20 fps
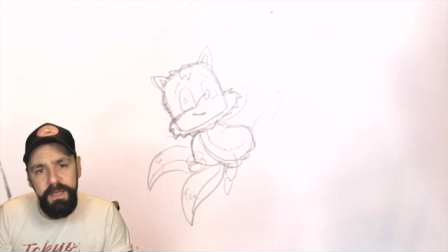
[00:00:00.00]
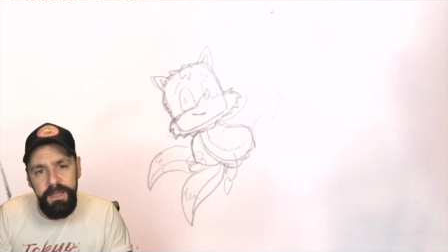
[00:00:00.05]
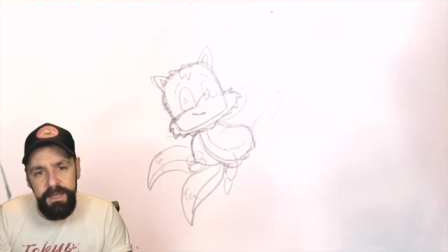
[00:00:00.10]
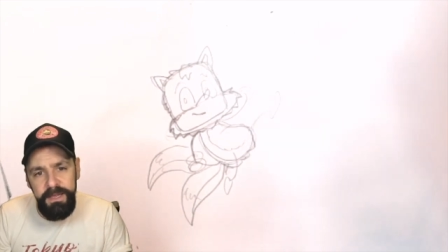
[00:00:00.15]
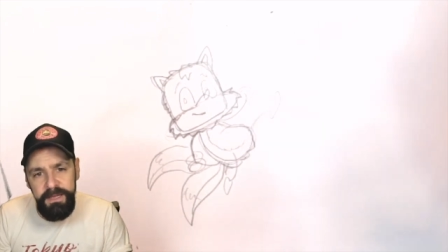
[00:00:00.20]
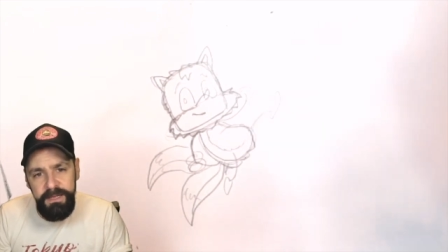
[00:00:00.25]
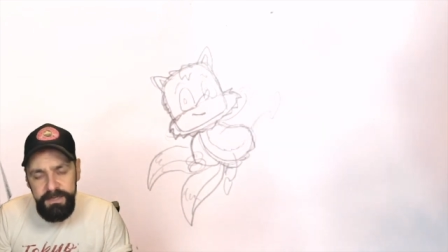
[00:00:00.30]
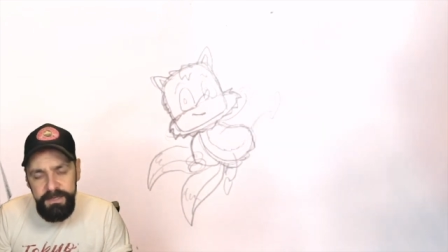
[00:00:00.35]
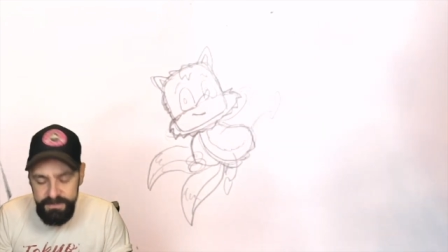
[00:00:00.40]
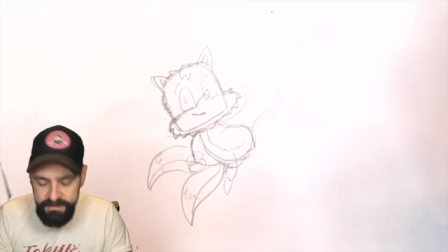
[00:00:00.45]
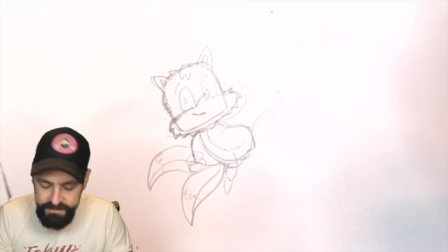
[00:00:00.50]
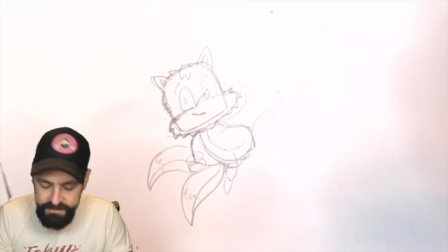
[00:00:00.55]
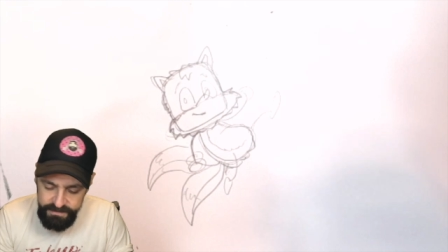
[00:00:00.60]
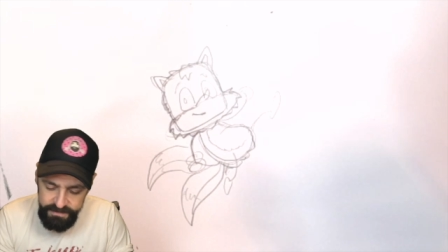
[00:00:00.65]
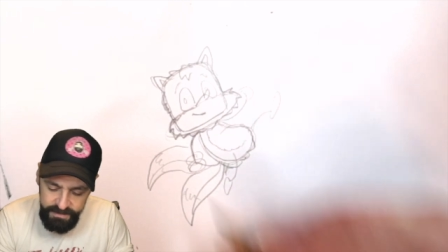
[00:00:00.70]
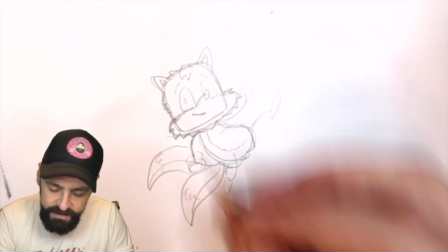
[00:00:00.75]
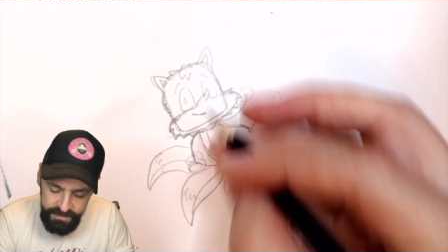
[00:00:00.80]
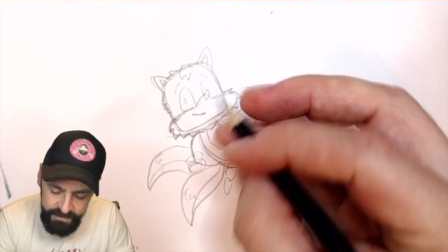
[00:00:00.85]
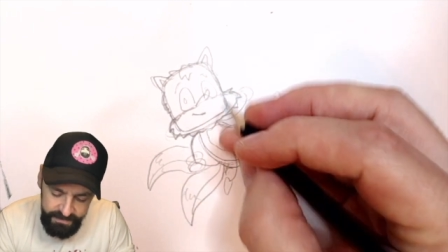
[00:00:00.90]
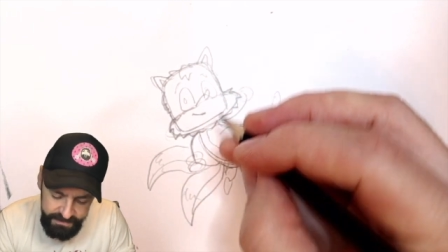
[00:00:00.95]
He's,
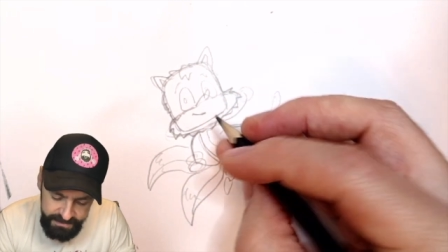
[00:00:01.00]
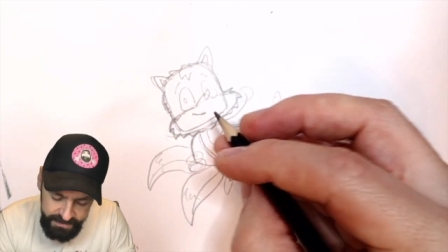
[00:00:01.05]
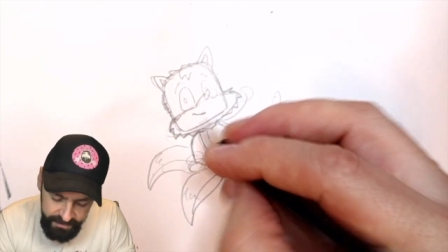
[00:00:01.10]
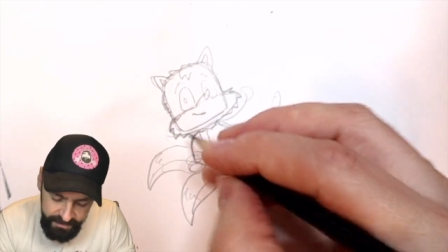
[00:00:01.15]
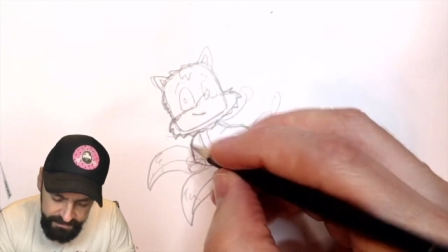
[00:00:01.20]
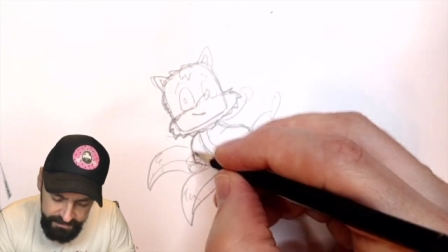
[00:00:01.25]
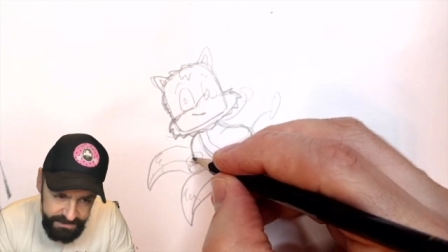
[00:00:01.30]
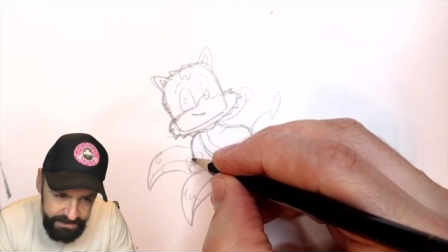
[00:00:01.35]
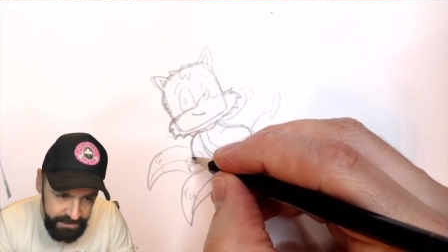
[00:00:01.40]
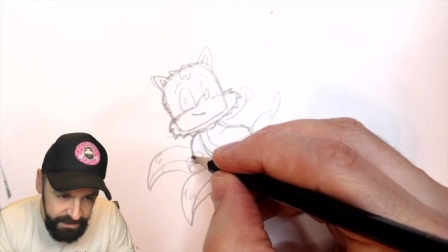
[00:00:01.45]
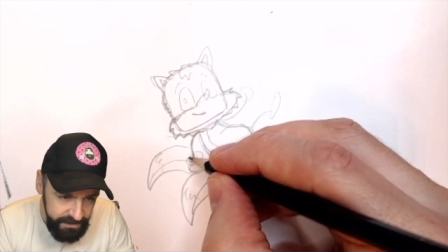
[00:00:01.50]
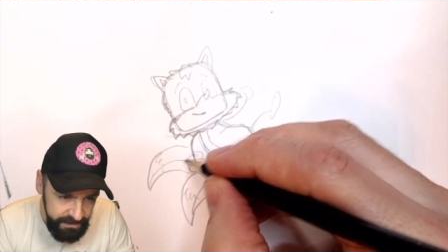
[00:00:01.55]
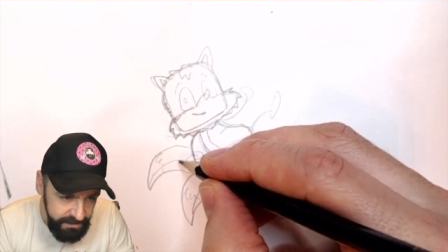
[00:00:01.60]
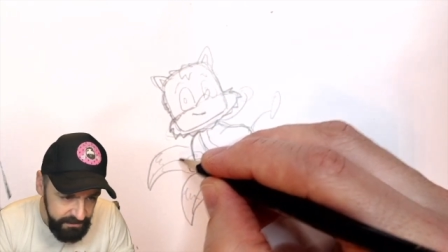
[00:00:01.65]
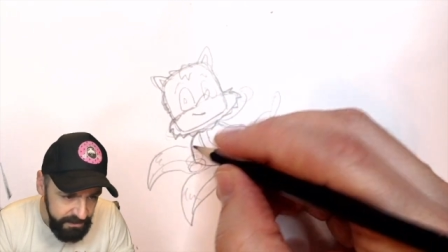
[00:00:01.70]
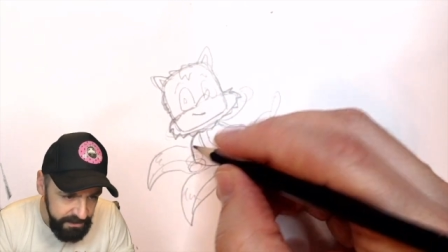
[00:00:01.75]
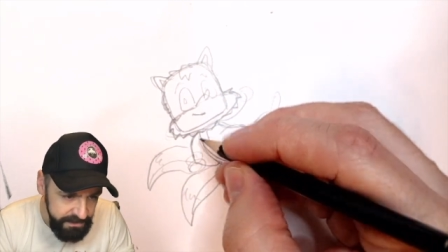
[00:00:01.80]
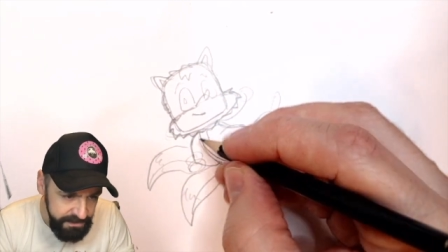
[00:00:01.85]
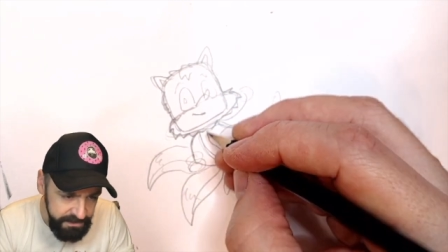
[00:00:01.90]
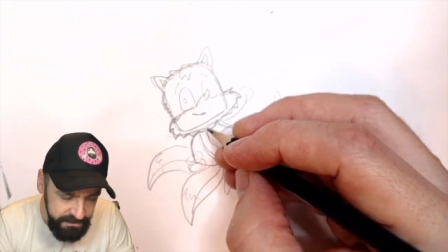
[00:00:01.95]
you know, he's coming together.
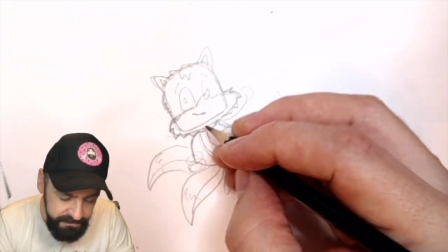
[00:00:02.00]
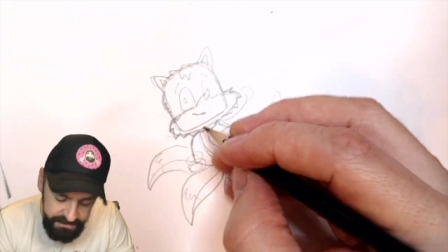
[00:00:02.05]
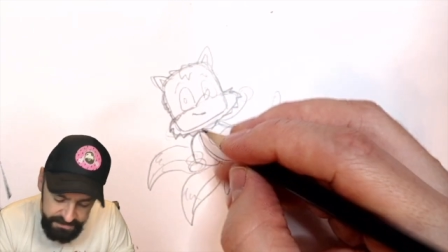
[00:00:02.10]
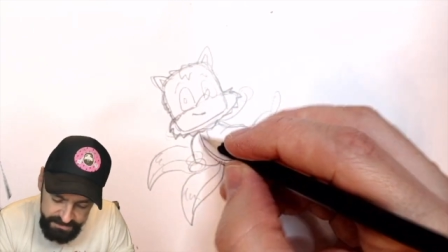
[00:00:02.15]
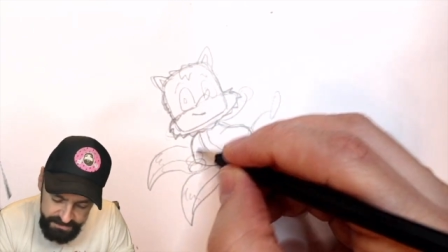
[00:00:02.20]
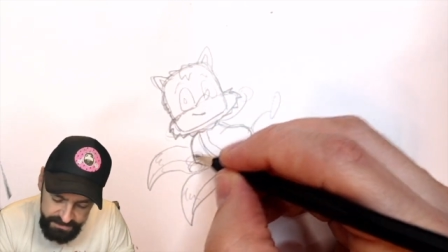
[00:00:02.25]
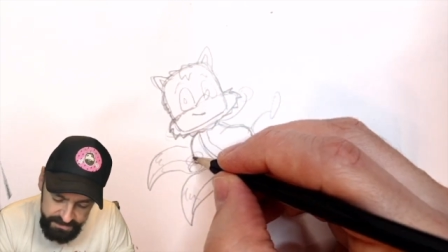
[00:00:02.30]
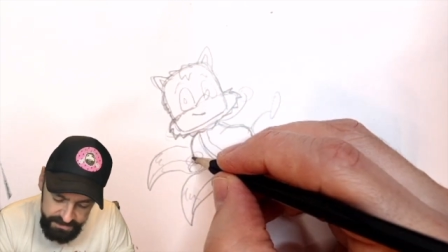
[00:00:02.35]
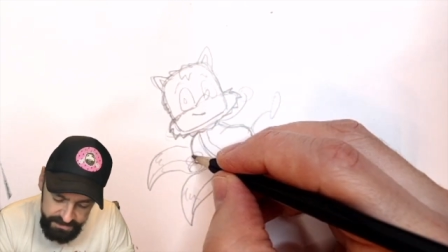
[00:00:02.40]
Let's do his